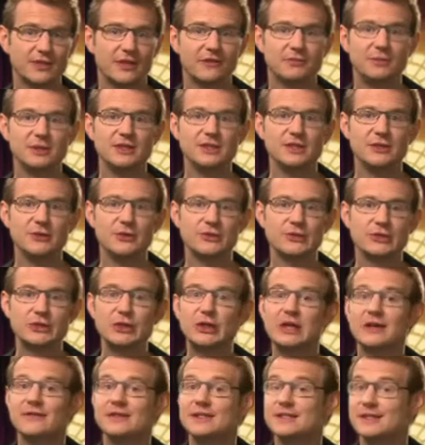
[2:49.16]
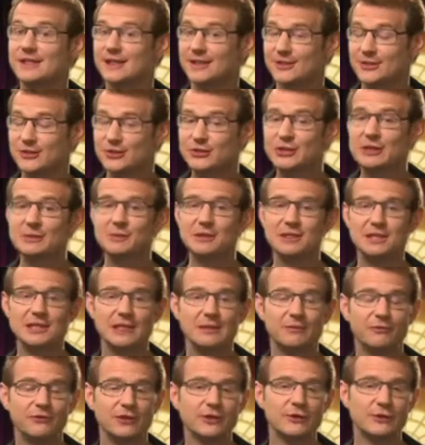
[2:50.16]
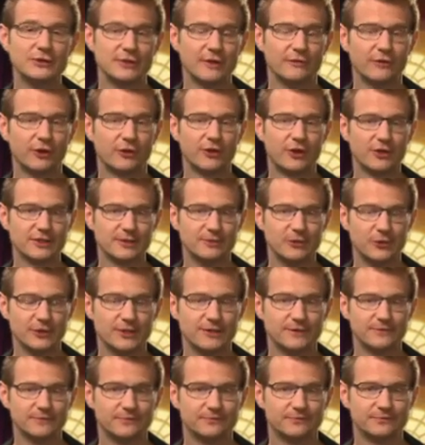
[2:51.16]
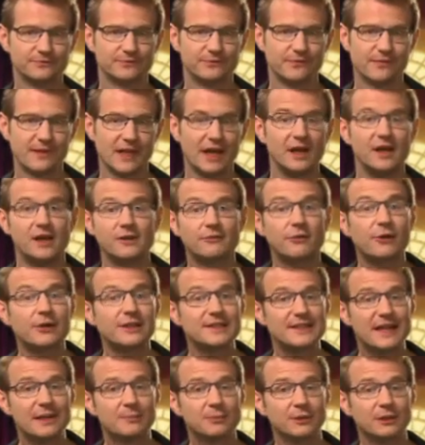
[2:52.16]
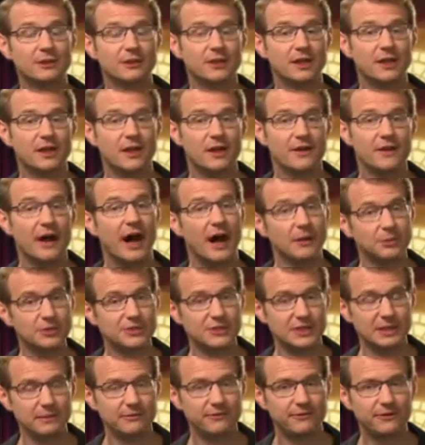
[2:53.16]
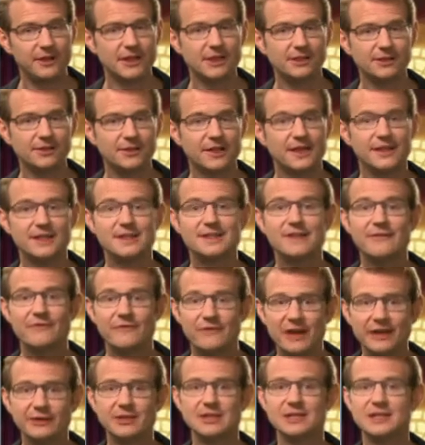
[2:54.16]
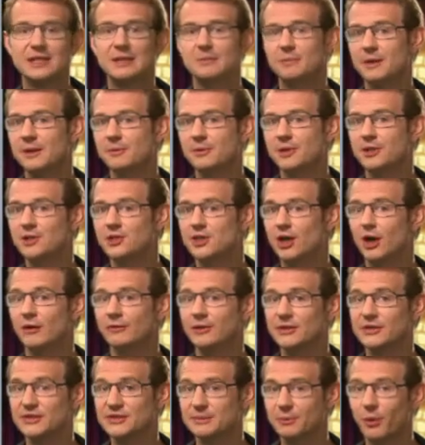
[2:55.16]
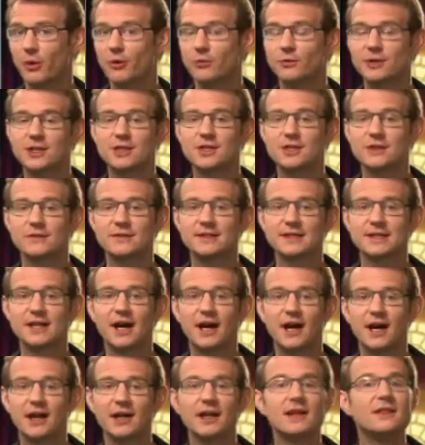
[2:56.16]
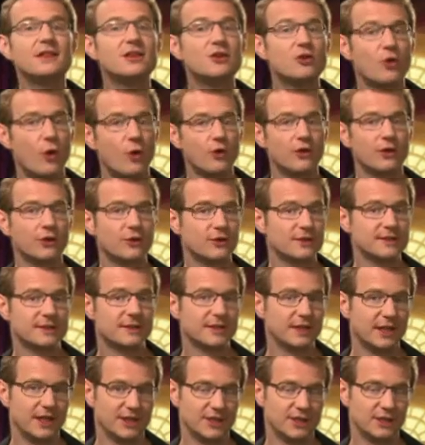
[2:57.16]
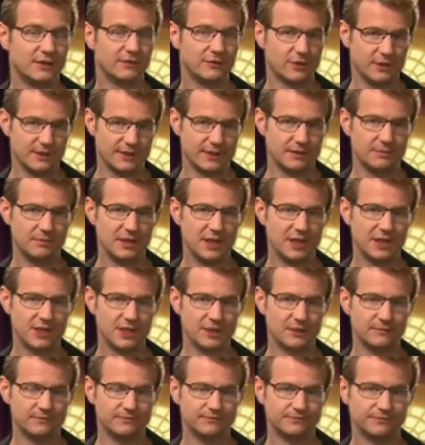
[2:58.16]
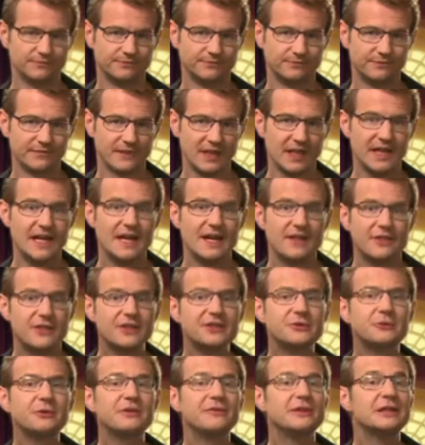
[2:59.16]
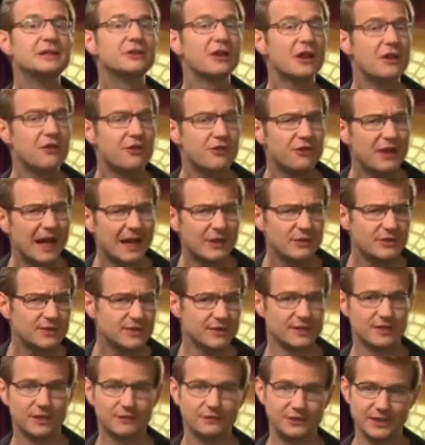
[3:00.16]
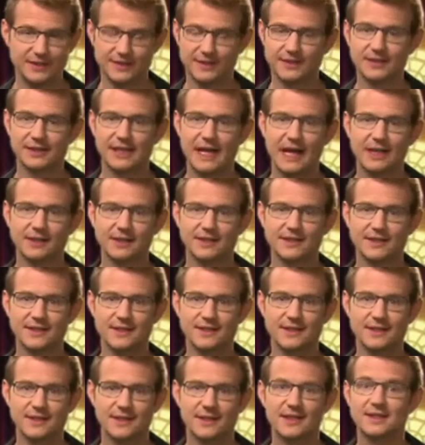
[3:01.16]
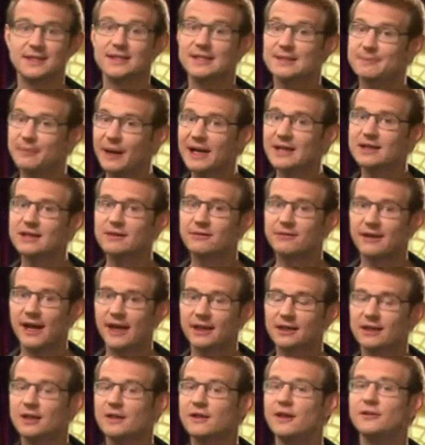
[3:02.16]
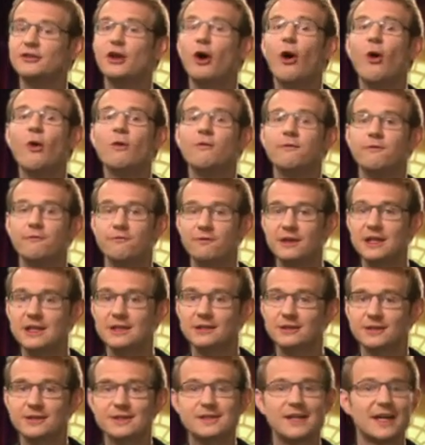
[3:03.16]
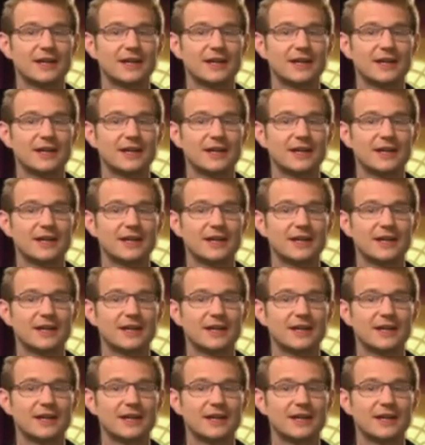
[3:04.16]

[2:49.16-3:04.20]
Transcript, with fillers: have been used to give us extremely deep views of the cosmos. For example, the Hubble Deep Field is a very deep image of a small region of sky in the northern constellation of Ursa Major. This revealed thousands of distant galaxies, despite the fact that the whole field is